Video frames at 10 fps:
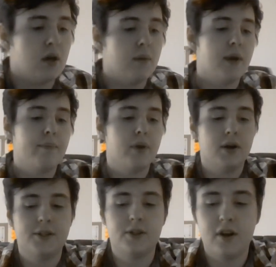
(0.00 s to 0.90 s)
my
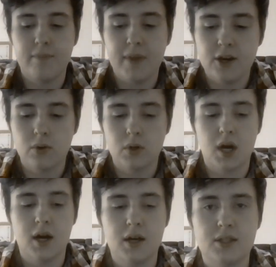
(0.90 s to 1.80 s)
parents don't have manual
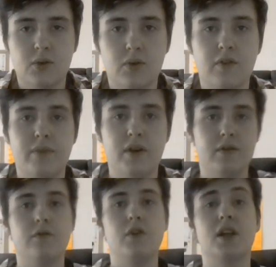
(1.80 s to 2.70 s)
cars, so it would have
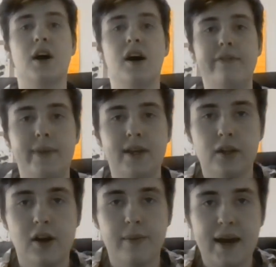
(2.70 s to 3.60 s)
been really hard for me to
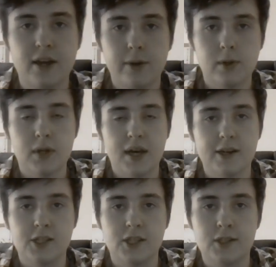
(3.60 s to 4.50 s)
learn manual, and I
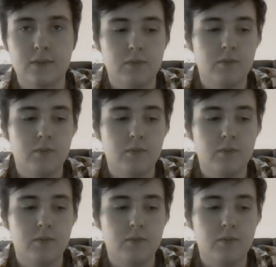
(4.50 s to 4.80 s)
was just